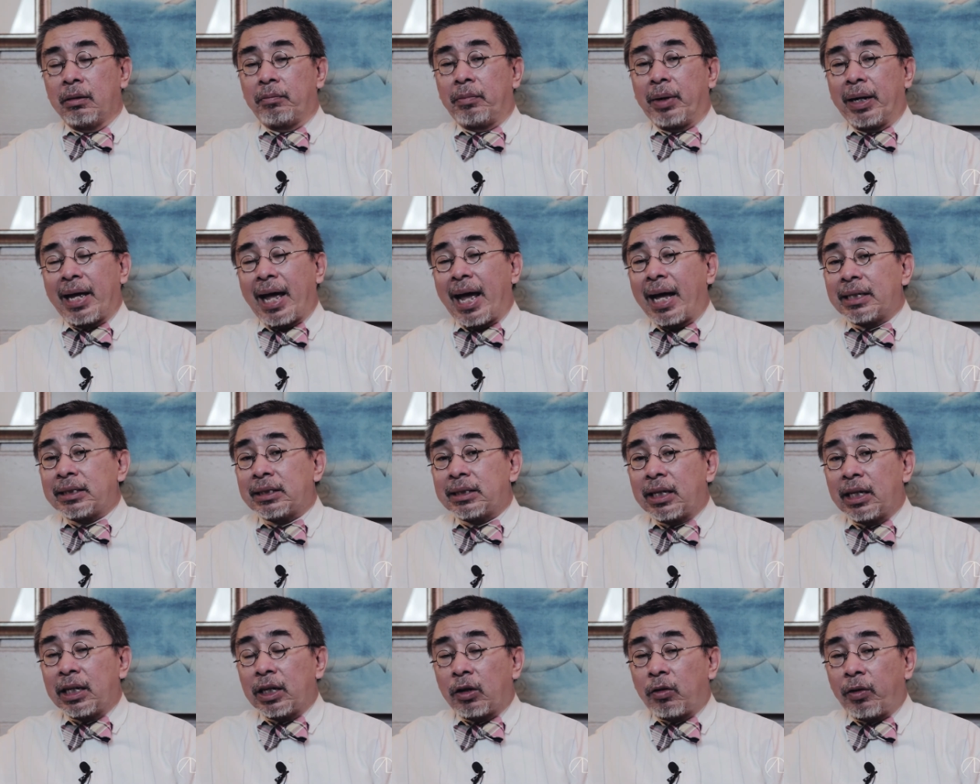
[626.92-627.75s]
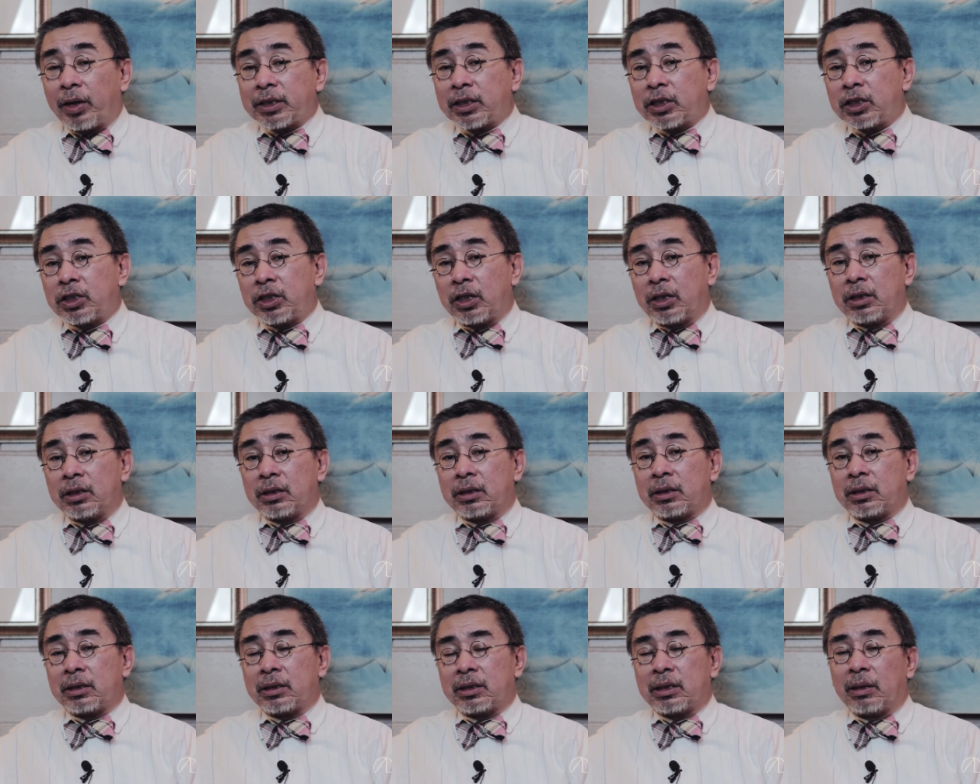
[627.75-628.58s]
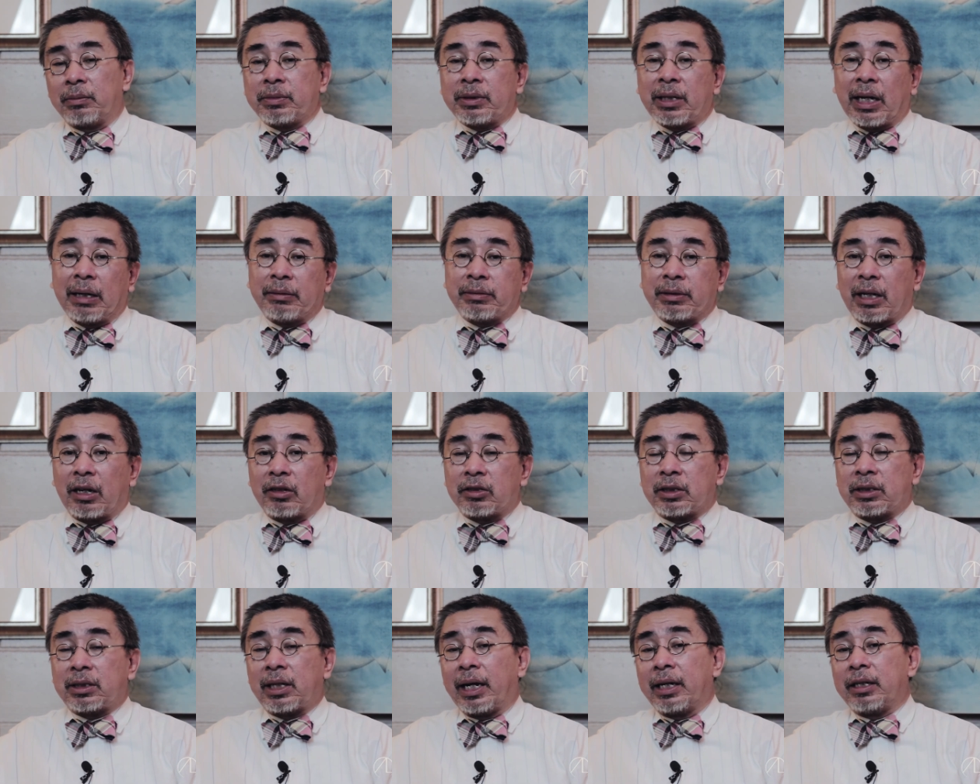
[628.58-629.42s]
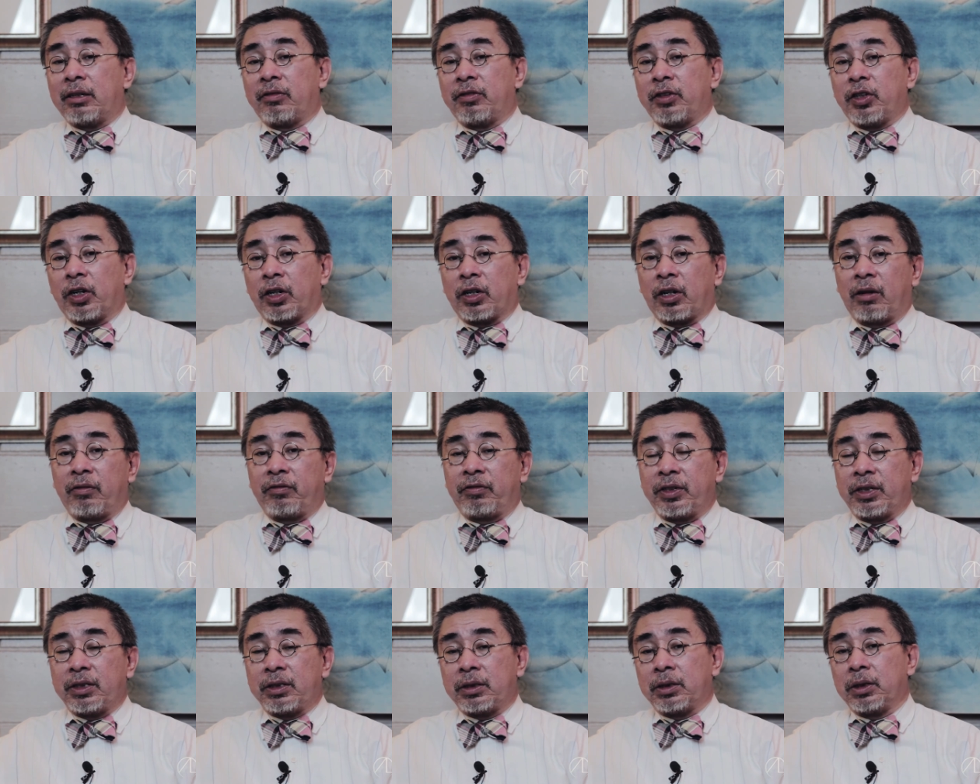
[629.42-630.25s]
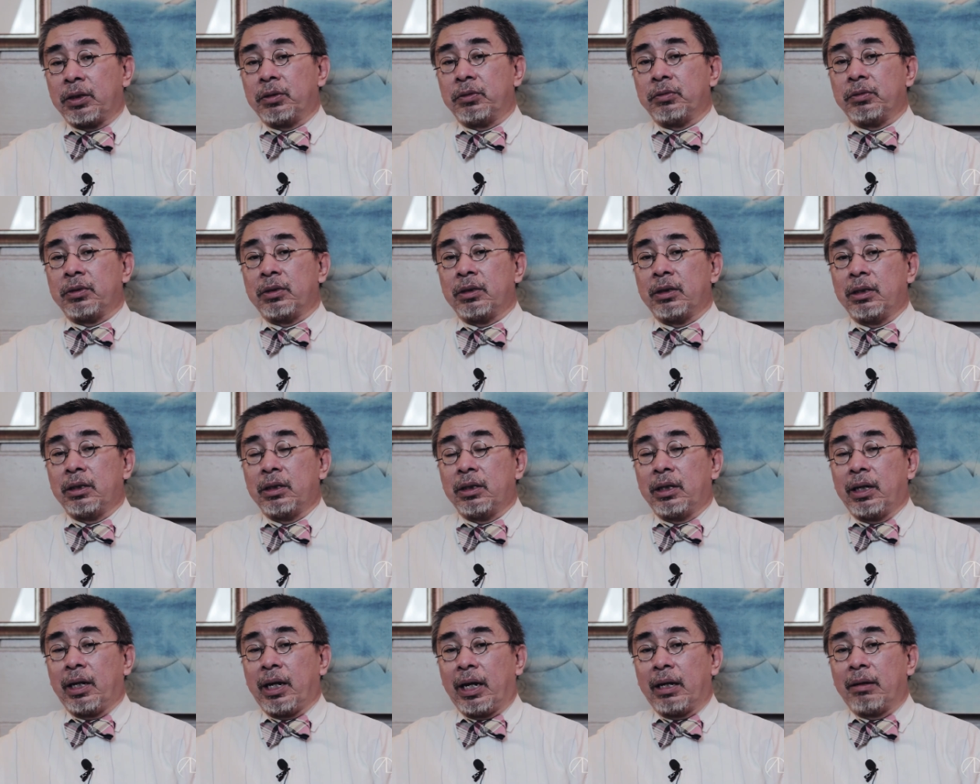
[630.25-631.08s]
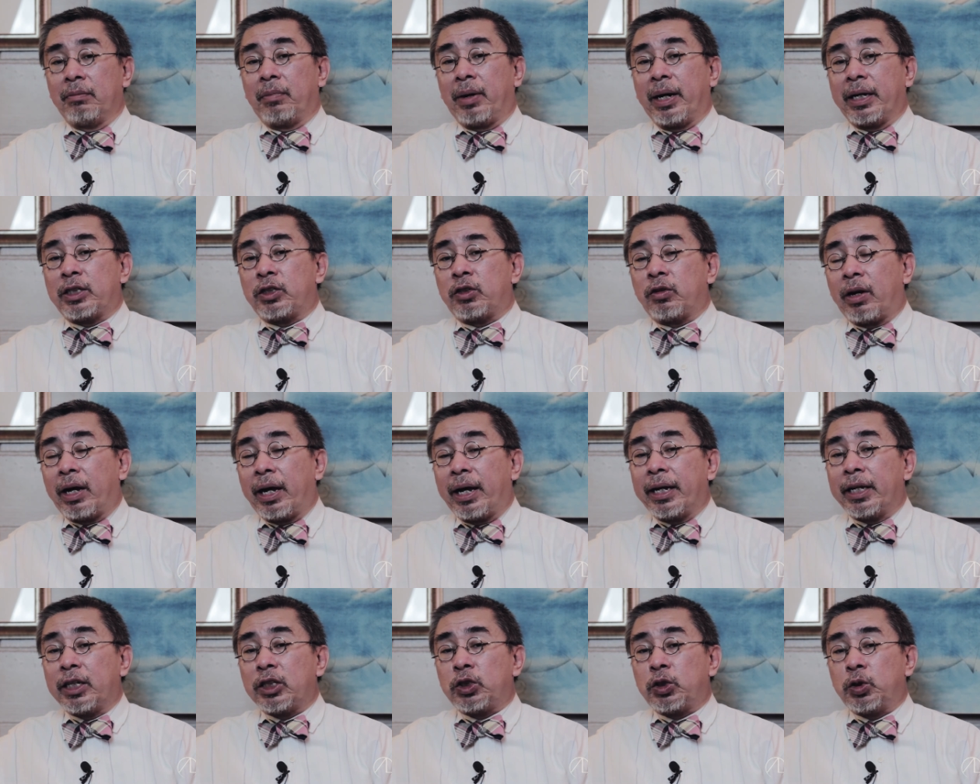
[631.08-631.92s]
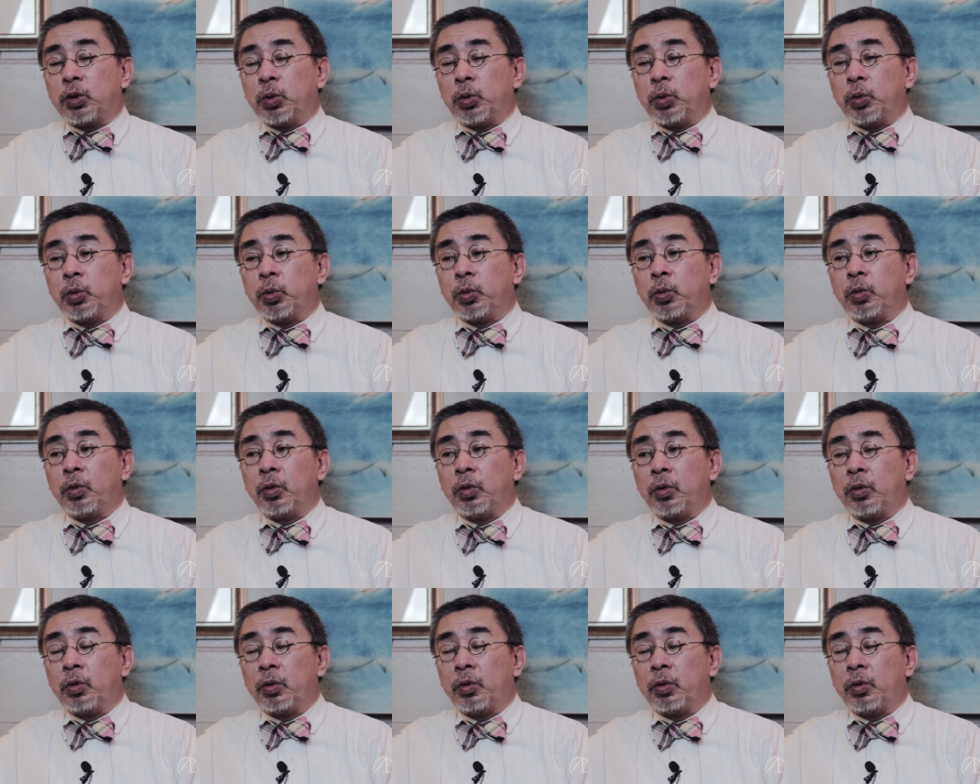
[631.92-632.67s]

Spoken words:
By asking questions, sometimes outside of your comfort zone, and by trying to